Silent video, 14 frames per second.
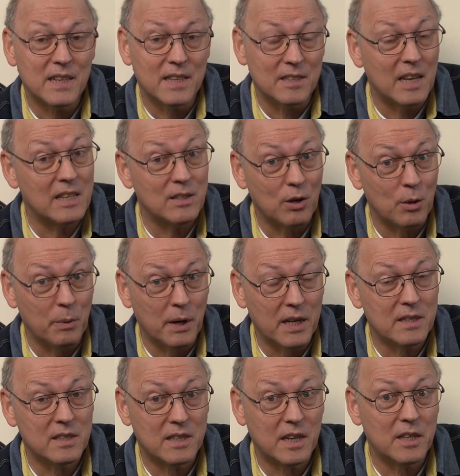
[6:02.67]
And as
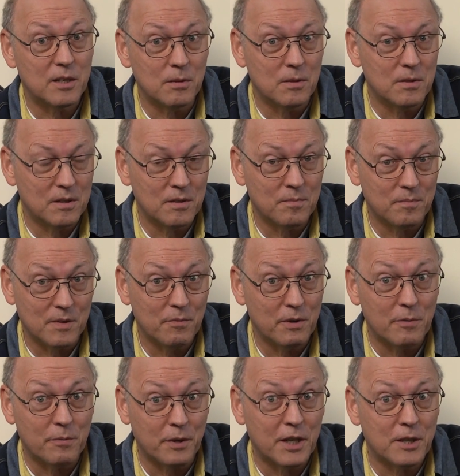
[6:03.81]
always, stay tuned,
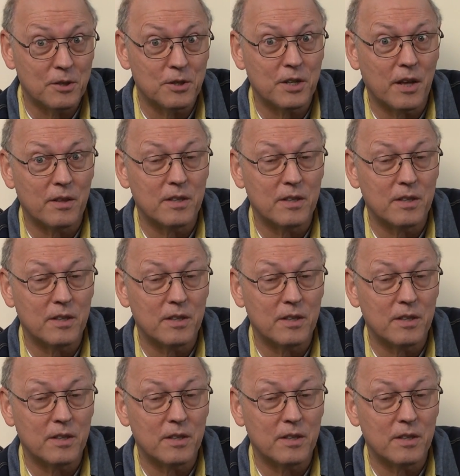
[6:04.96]
feel free to share